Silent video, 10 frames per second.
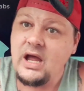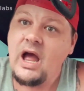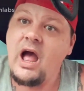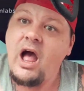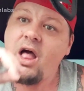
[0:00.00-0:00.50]

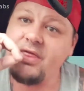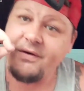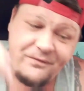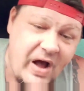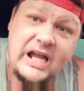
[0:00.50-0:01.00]
the
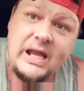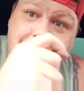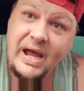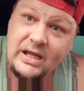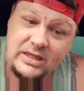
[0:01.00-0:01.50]
fucking,
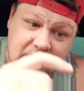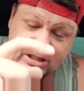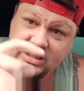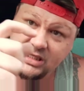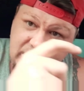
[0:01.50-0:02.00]

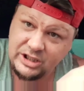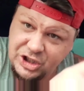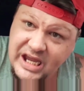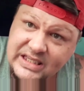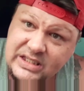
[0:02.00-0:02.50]
the
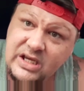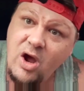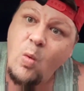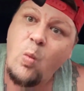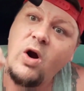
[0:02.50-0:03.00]
sheets
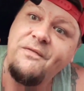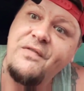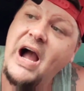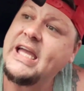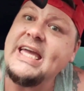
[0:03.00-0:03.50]
were
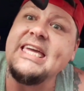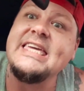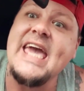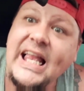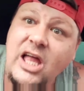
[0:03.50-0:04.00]
fucking
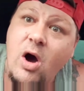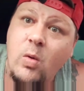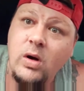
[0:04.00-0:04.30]
yellow.